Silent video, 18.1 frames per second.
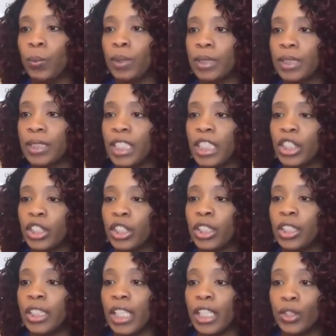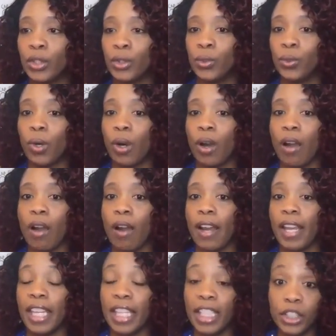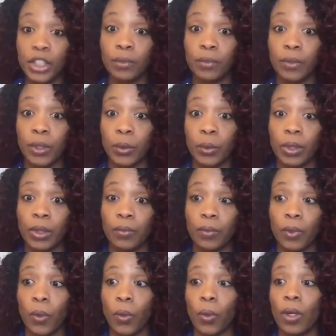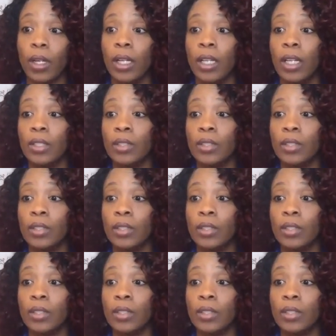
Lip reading: position that you are interviewing for.